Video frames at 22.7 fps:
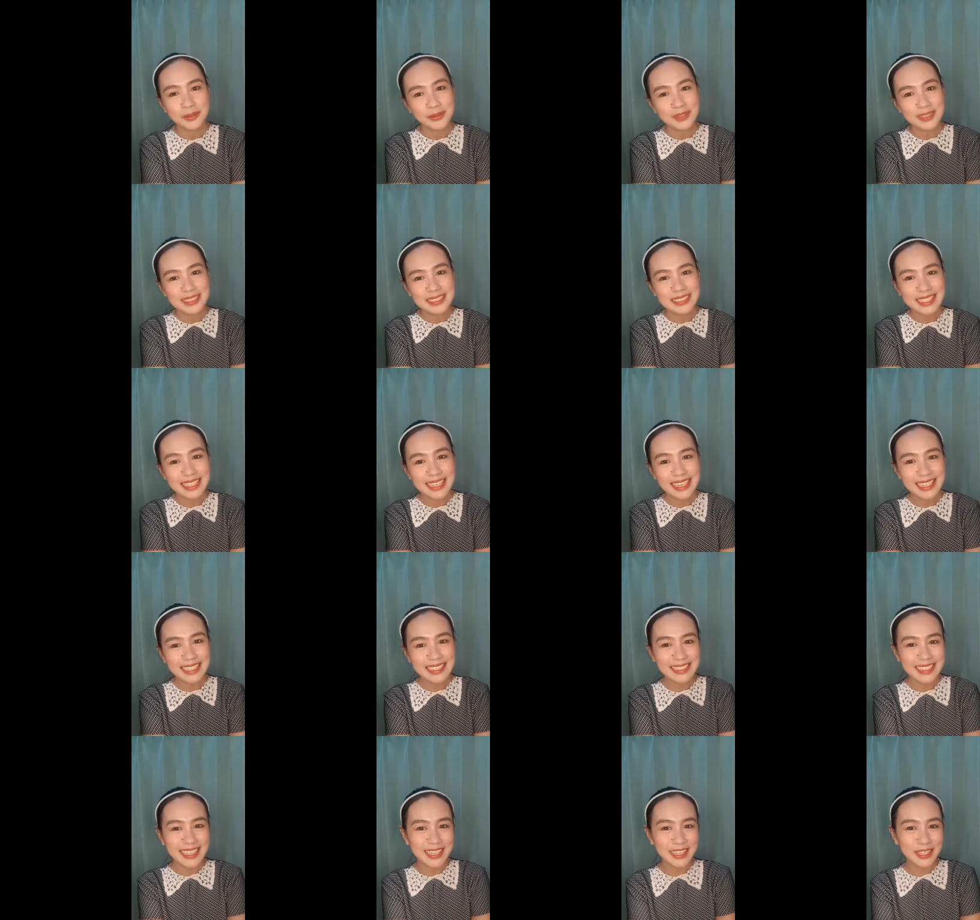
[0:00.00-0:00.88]
Once
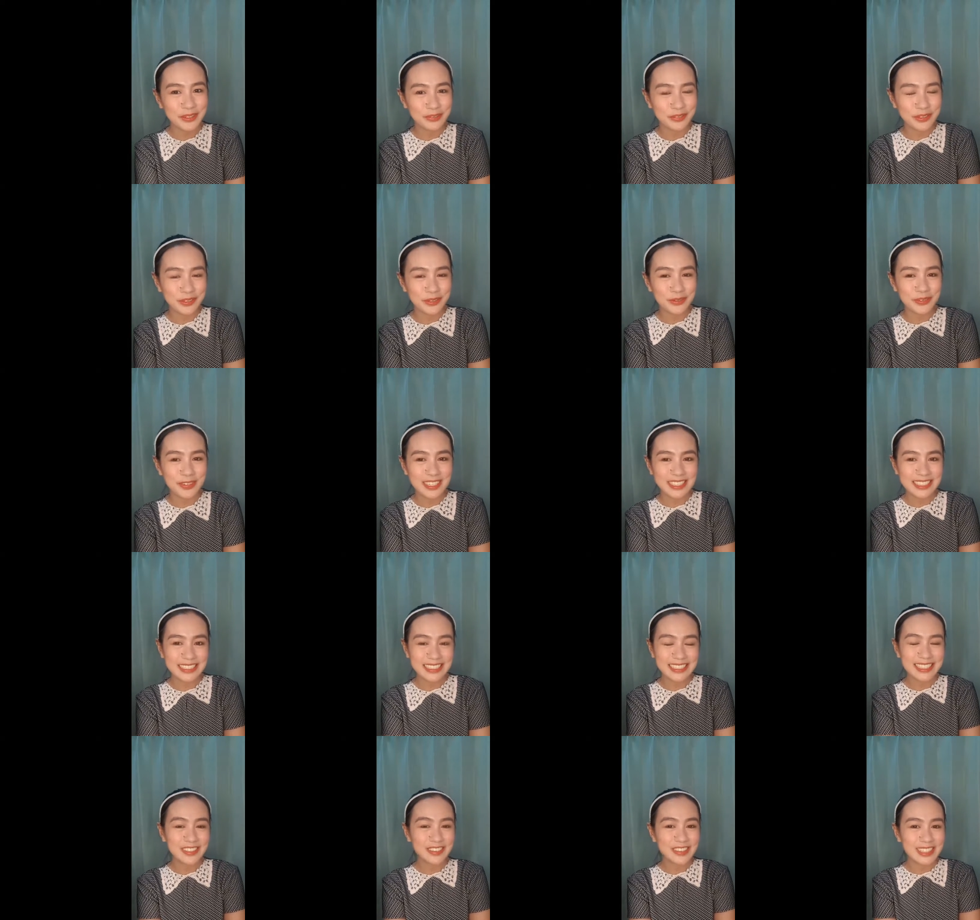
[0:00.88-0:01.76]
again, thank you for
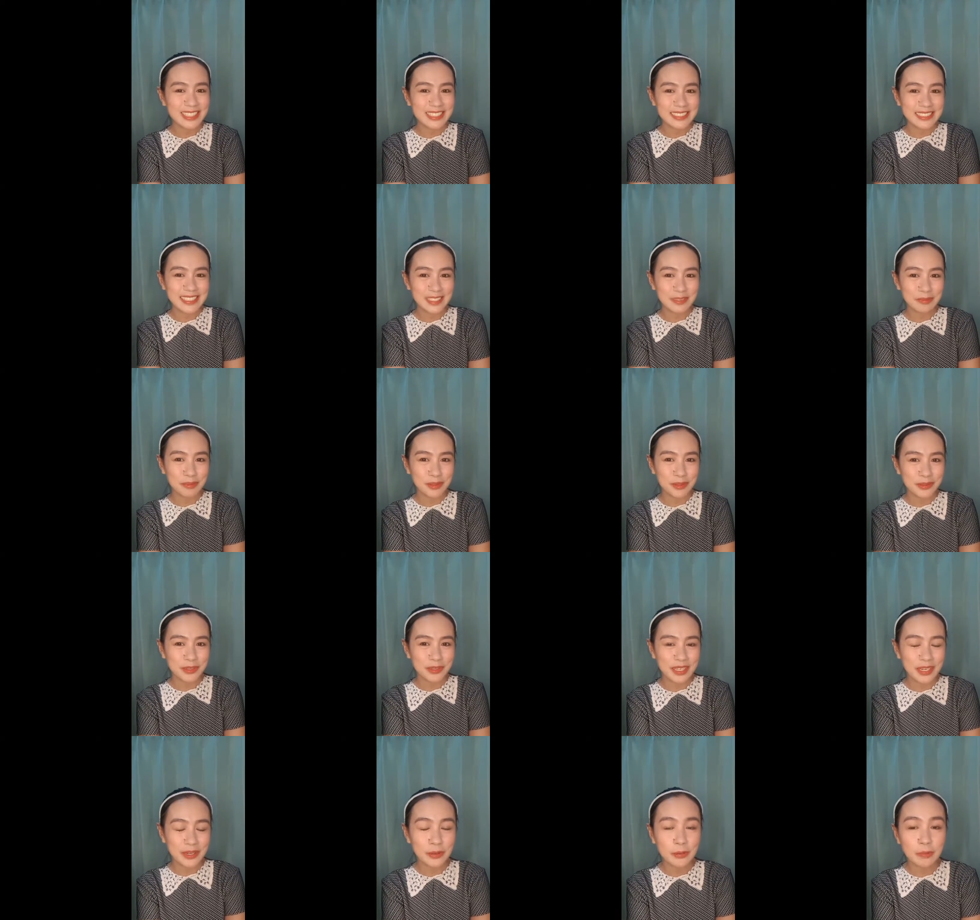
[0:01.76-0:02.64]
watching Grace and
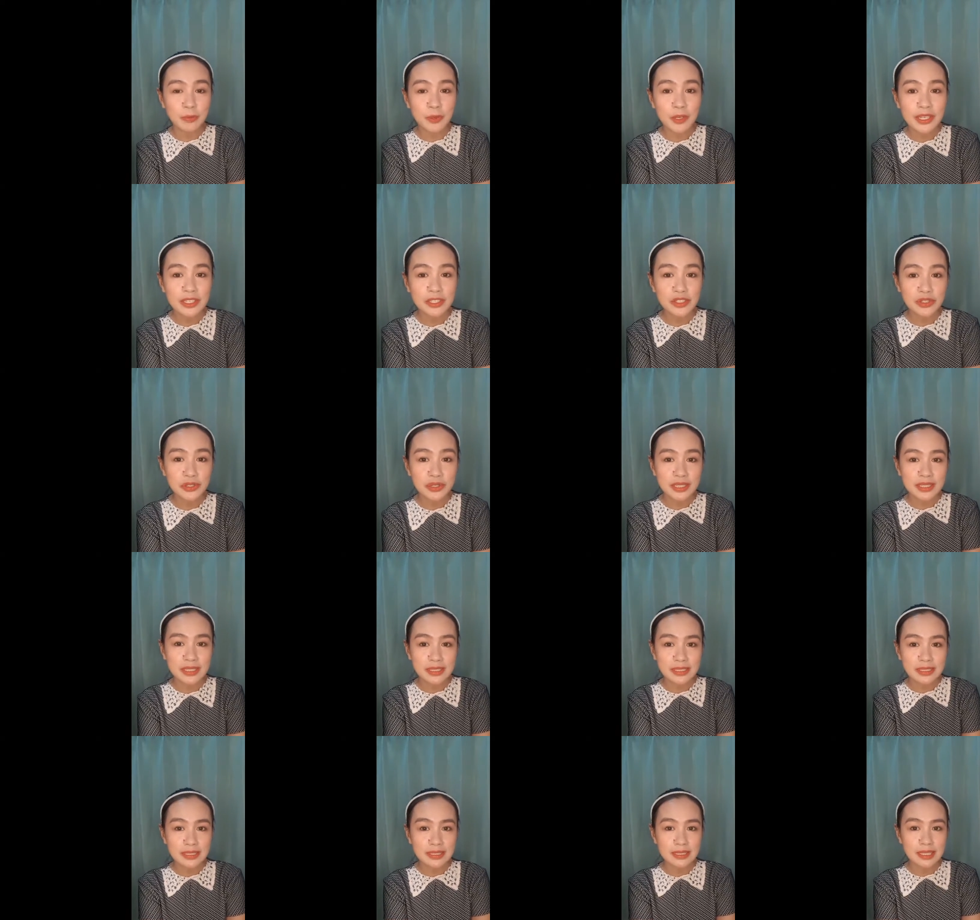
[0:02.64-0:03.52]
Beauty. I hope you
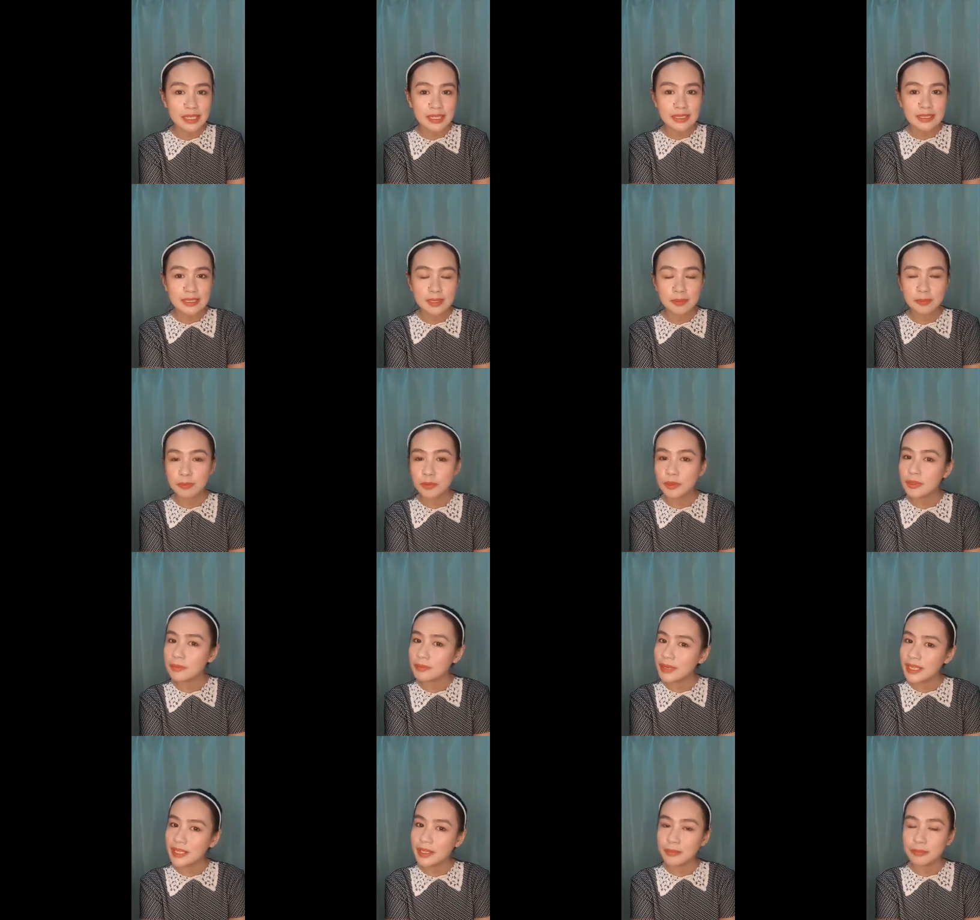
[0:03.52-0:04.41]
enjoyed this simple
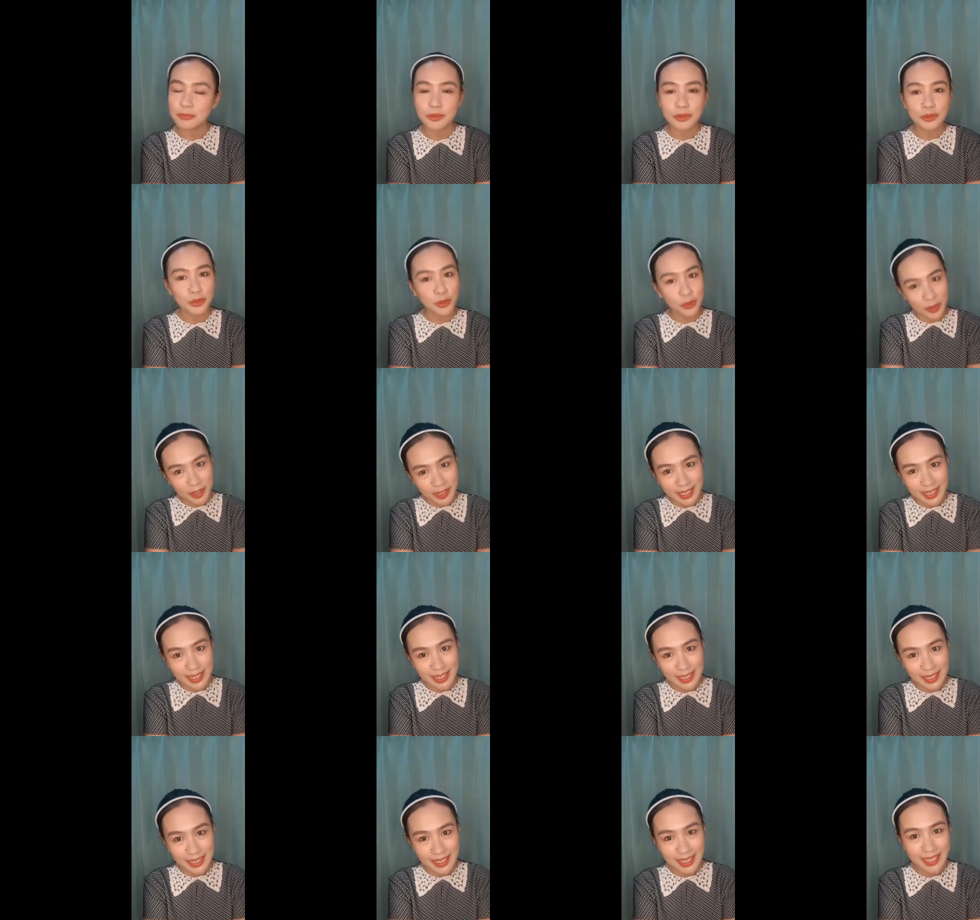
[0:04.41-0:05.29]
makeup
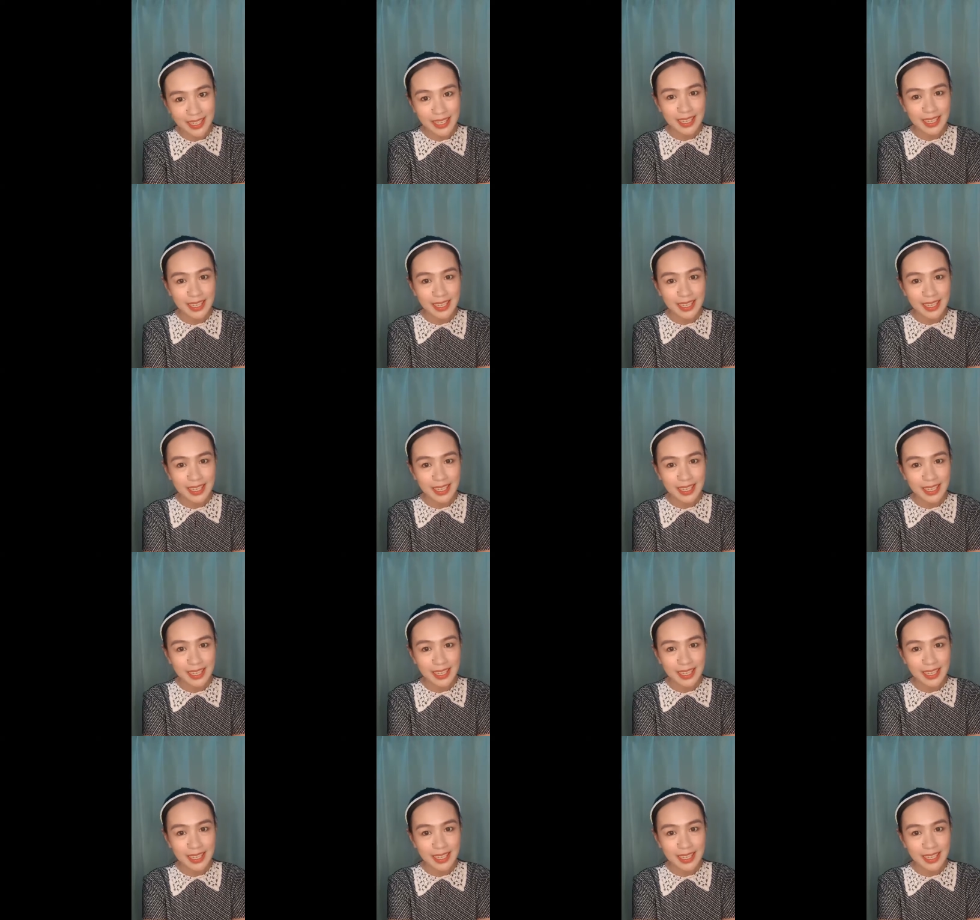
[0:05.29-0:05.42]
tutorial.